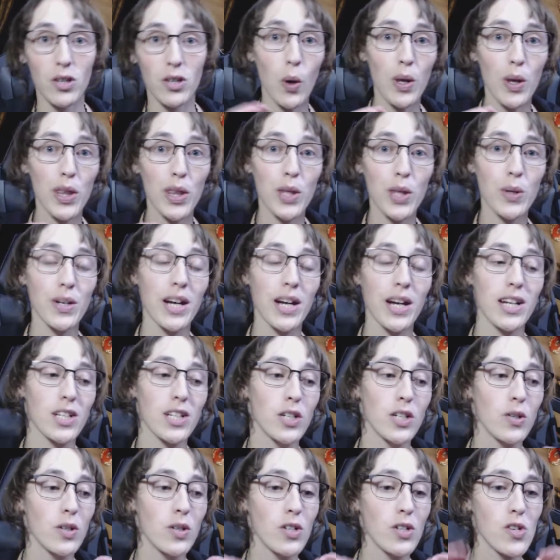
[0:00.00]
going through and
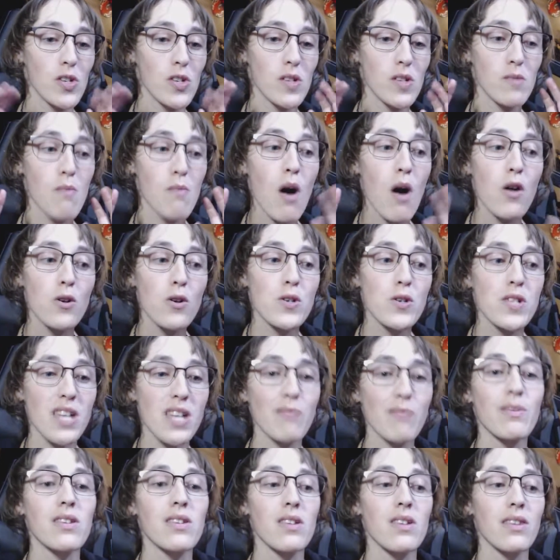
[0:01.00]
actually doing just smaller
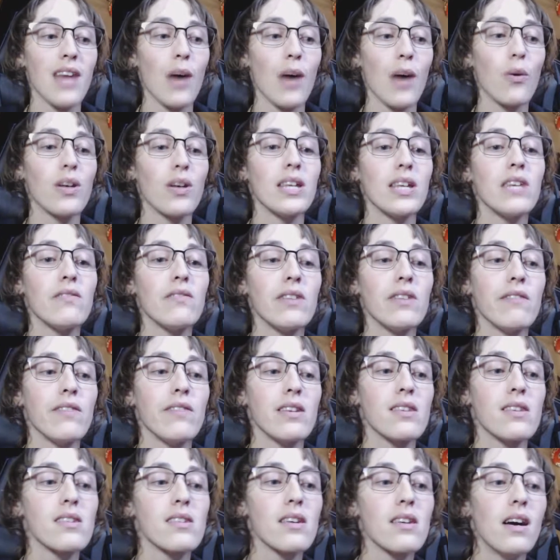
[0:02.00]
segments on that one, even
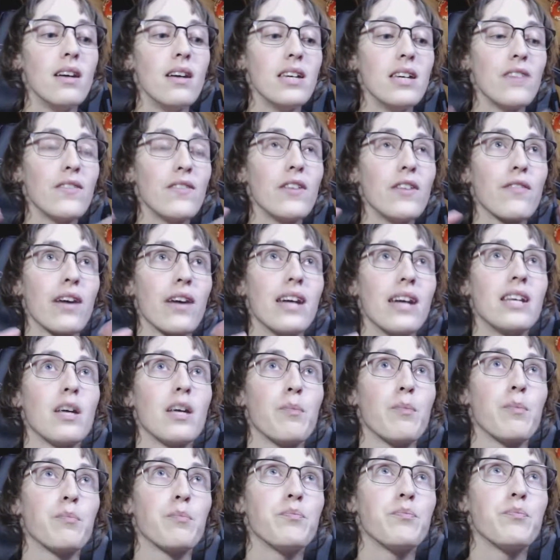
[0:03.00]
if I end
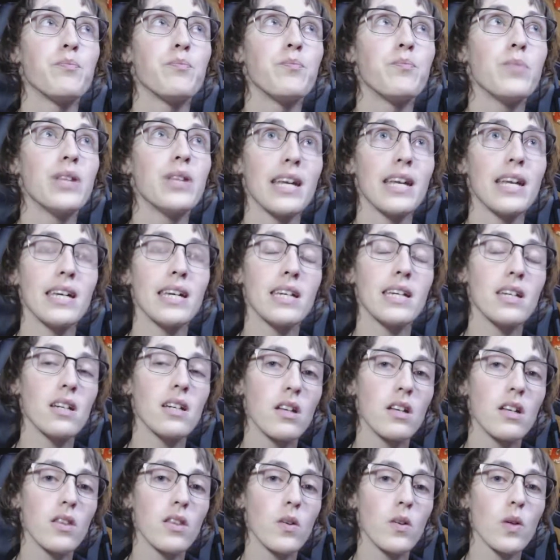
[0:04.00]
up playing
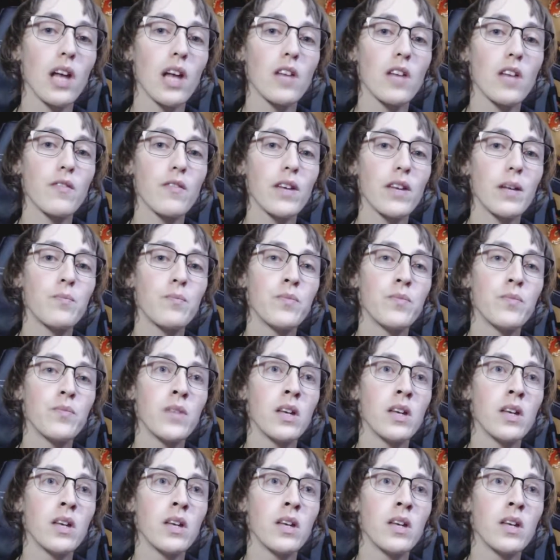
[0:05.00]
through a lot of it